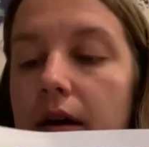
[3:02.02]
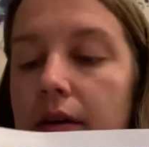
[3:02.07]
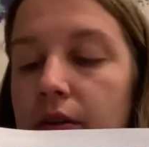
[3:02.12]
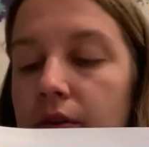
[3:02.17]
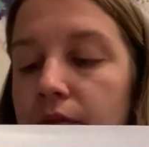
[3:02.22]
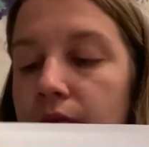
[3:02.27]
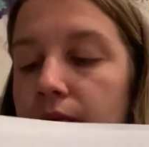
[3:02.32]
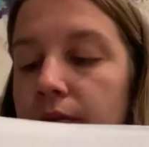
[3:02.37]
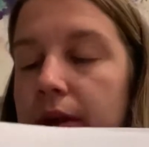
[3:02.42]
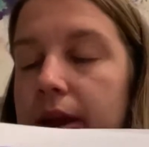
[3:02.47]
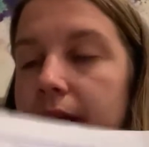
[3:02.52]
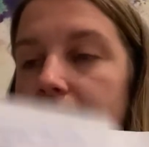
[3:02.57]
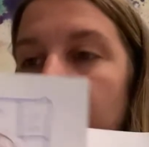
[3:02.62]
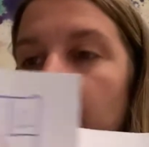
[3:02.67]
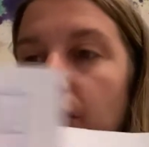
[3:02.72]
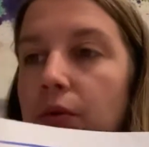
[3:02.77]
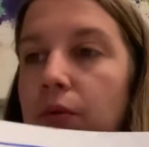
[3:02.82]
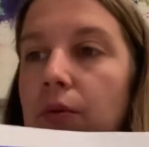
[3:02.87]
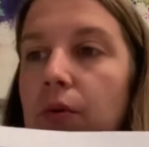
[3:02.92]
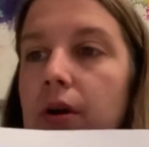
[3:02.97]

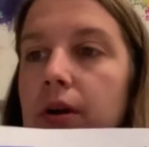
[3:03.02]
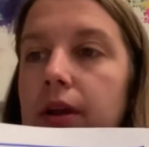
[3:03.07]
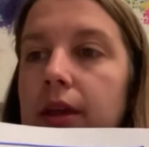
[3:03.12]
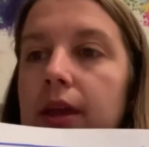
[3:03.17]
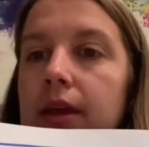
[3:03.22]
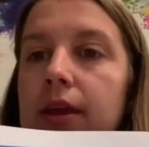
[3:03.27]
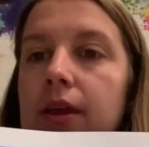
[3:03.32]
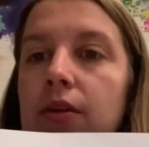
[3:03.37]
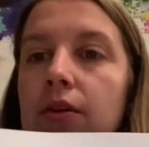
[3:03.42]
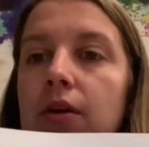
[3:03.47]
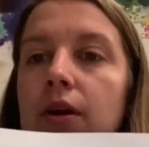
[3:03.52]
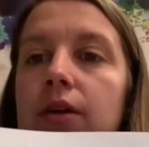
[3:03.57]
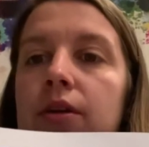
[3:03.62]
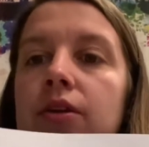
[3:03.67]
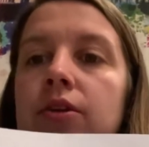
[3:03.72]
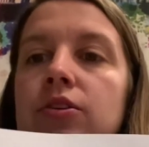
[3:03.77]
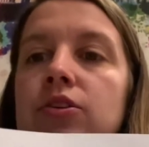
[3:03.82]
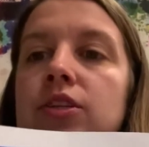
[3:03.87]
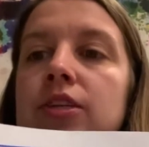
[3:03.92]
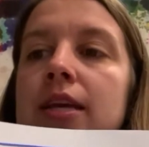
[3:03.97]
Great work,
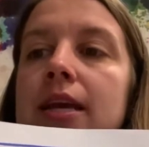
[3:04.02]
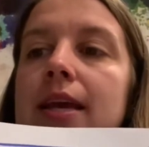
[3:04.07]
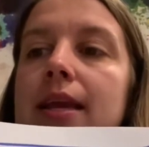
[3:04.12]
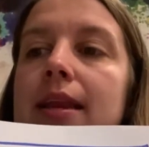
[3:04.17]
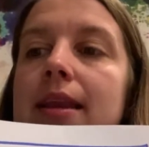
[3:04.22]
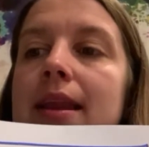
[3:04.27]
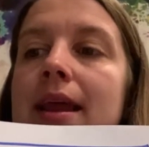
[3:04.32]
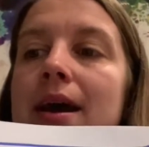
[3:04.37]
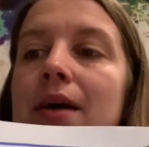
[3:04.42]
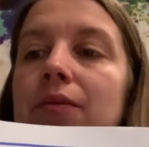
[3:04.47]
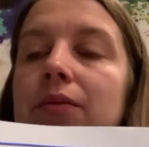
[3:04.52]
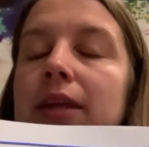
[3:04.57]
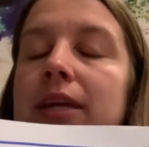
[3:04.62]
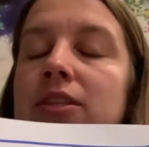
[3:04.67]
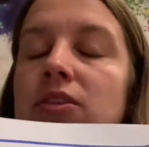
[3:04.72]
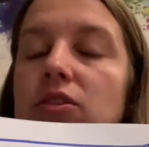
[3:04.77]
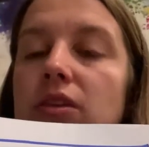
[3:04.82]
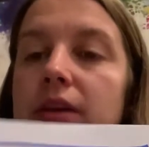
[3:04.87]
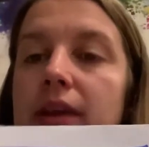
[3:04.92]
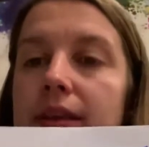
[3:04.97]
kindergartners. Now
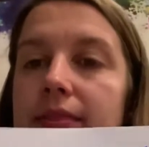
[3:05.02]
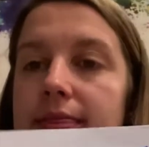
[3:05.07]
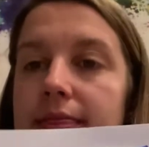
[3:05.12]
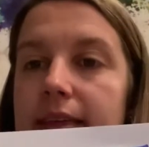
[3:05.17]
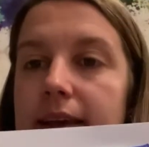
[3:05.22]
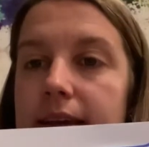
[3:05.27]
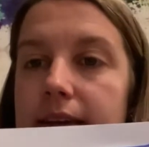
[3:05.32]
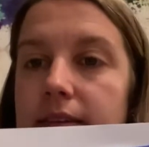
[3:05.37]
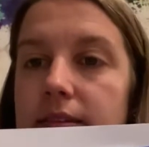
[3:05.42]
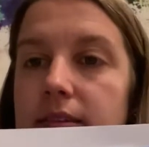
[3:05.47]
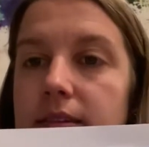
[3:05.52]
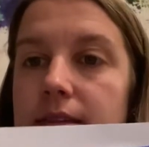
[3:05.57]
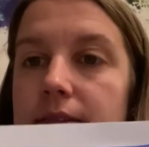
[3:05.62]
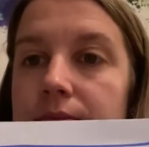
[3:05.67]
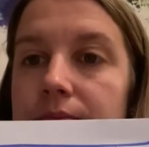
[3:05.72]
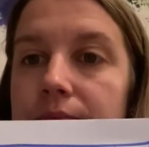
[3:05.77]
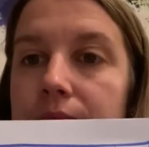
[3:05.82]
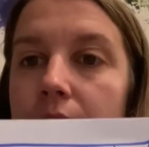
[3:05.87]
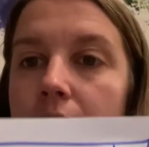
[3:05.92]
let's look at this.